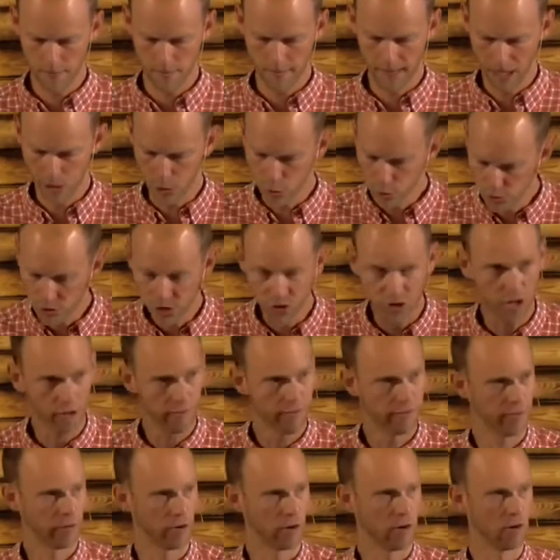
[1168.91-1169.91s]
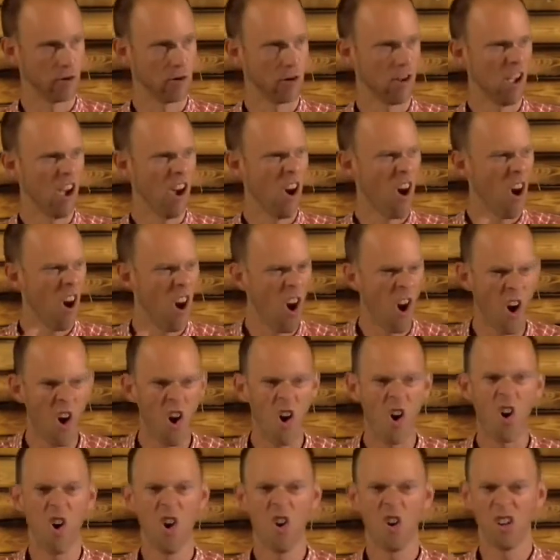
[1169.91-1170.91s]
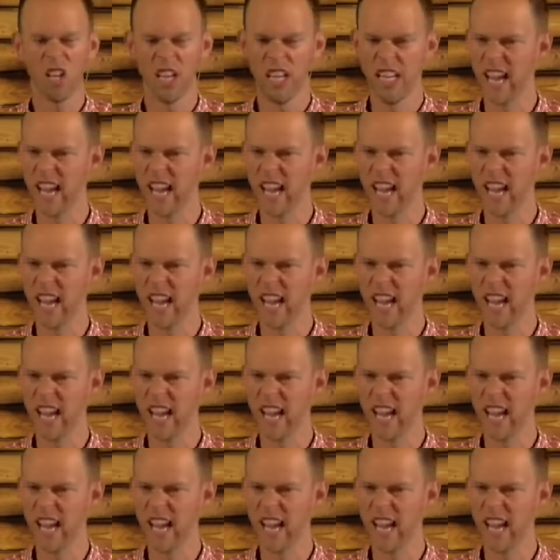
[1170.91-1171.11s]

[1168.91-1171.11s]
that you suffer all